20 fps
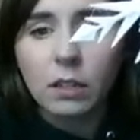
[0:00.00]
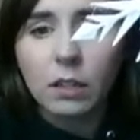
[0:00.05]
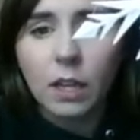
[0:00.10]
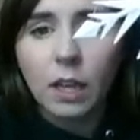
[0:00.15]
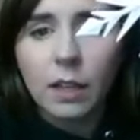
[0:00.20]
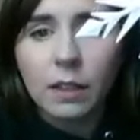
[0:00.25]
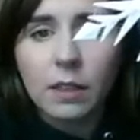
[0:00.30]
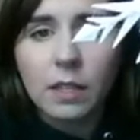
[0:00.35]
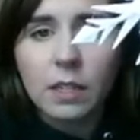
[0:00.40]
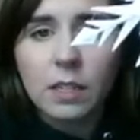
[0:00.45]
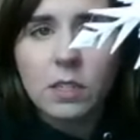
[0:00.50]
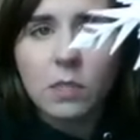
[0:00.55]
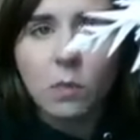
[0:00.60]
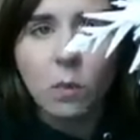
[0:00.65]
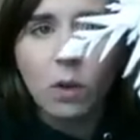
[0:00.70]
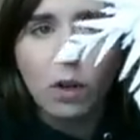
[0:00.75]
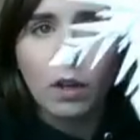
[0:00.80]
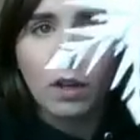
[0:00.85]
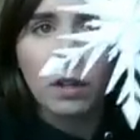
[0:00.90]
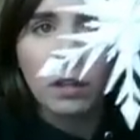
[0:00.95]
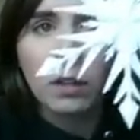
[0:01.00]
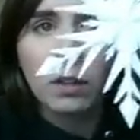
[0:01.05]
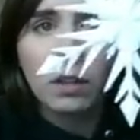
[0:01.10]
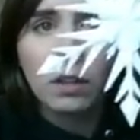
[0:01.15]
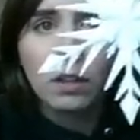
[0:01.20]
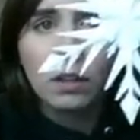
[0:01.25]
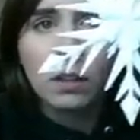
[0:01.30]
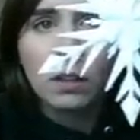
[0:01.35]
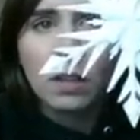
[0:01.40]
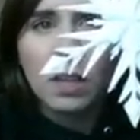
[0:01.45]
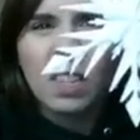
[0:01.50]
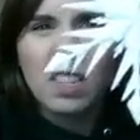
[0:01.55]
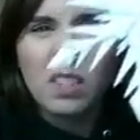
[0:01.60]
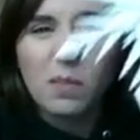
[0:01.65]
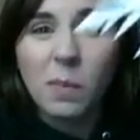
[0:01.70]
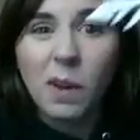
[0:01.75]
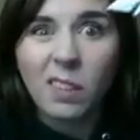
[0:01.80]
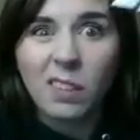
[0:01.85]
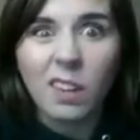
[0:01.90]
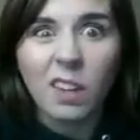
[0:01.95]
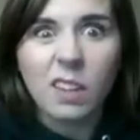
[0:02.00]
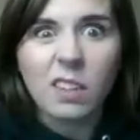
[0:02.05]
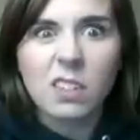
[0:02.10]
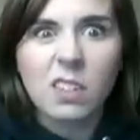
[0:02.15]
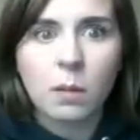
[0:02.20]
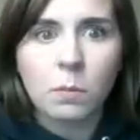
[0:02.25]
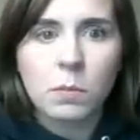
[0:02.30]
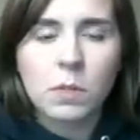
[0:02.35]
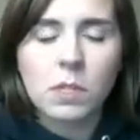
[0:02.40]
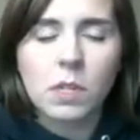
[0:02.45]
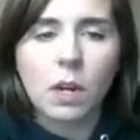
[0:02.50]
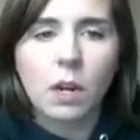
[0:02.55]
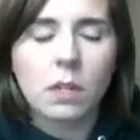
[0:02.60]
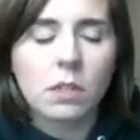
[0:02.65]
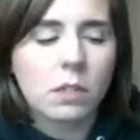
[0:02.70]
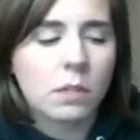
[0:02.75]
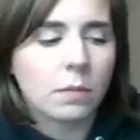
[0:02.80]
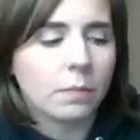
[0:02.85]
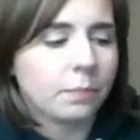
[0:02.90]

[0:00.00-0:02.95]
and this one is about that same size.